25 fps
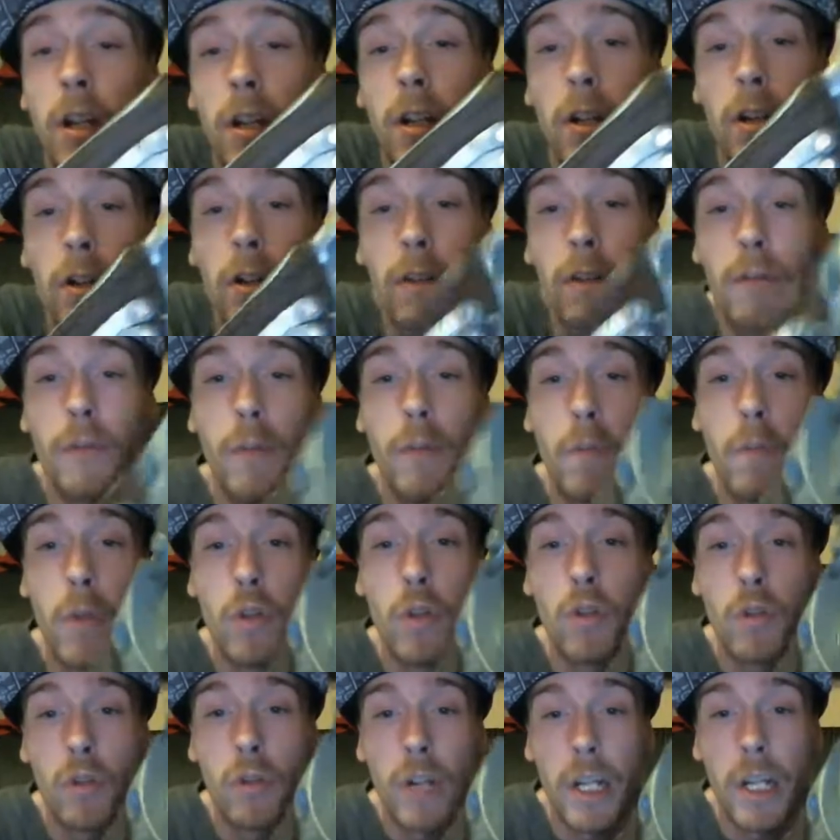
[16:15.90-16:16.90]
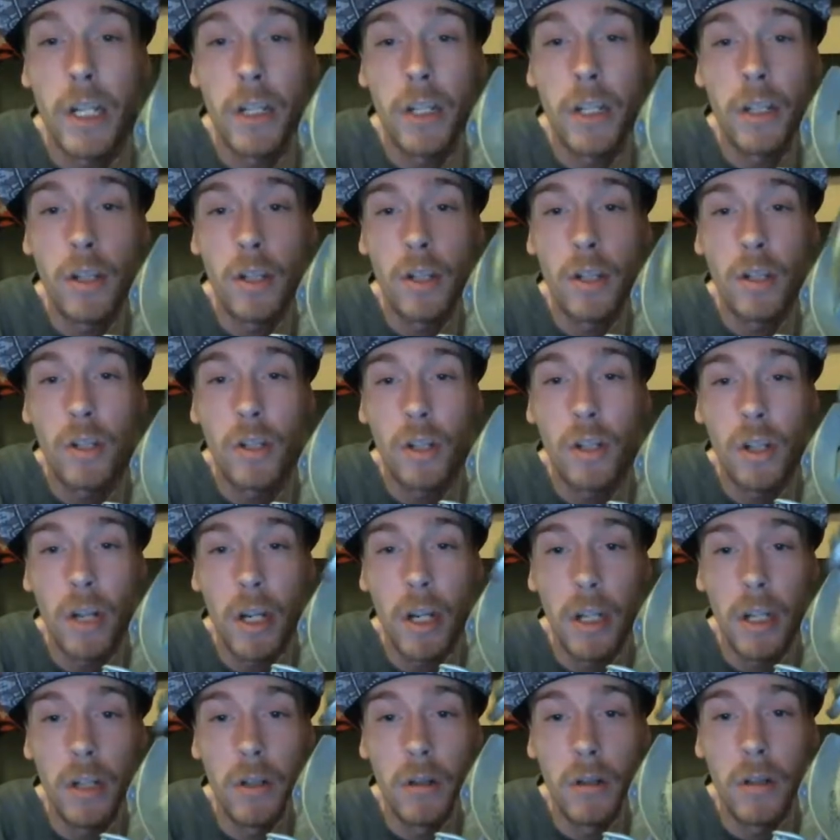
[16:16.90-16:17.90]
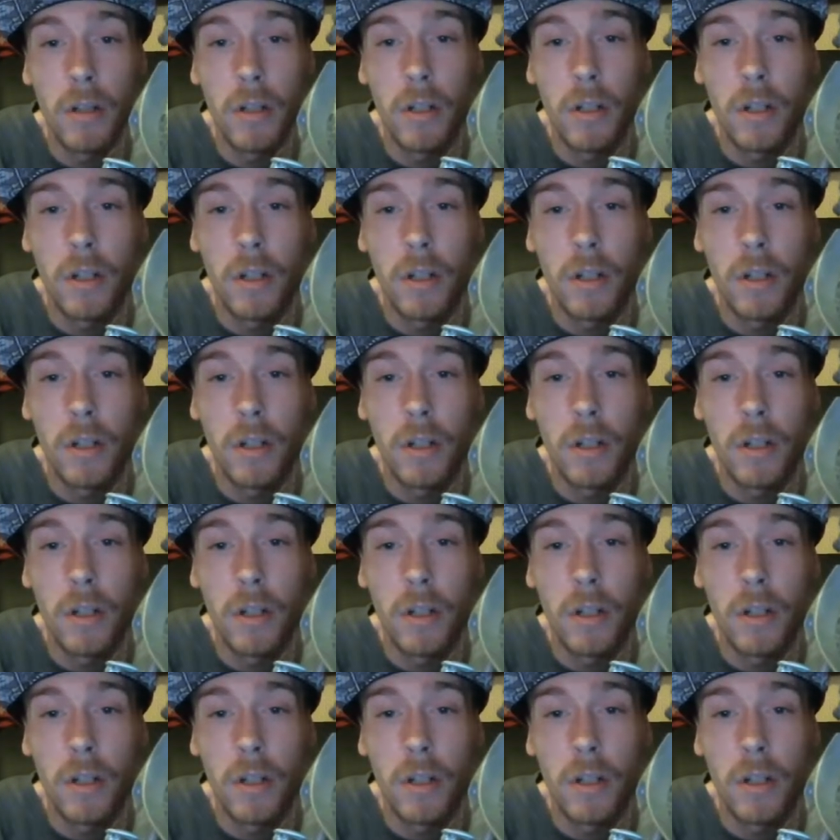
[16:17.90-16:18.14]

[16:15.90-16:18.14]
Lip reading: of the Motorized Skyhook.